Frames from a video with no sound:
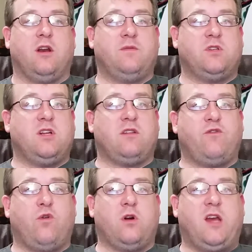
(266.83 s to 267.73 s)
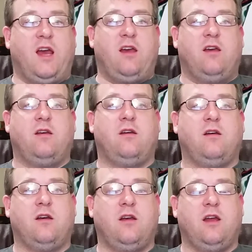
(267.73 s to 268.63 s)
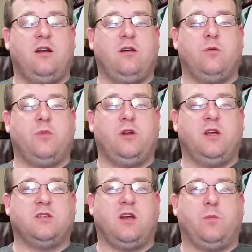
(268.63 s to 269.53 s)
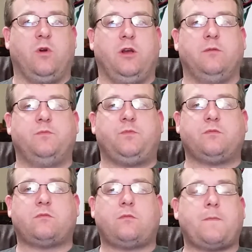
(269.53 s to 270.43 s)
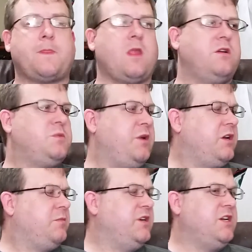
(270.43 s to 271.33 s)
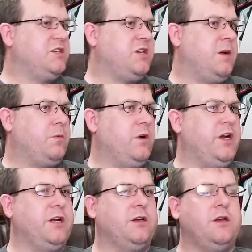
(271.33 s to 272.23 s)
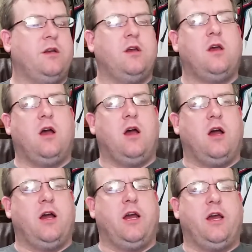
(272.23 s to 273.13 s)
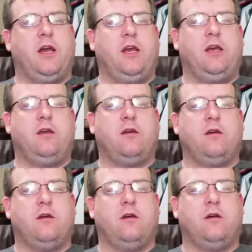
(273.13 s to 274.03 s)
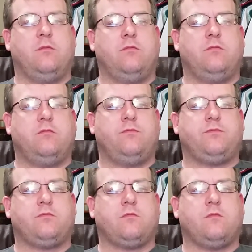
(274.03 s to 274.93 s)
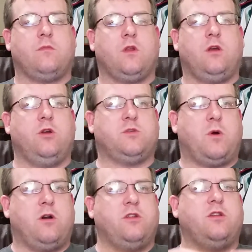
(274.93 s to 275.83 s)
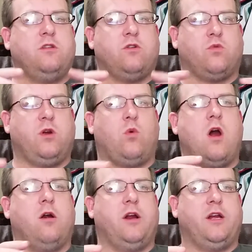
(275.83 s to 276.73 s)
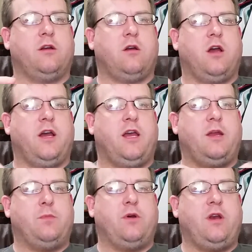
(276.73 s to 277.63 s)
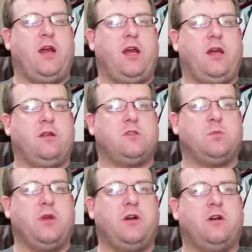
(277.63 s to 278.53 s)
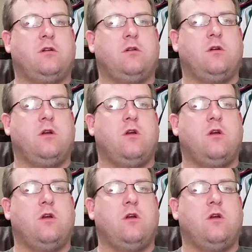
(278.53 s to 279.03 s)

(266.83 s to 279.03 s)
gonna have to stick to 4K editing on my desktop rig. Speaking of my desktop rig, I as part of the rewiring, I had put a splitter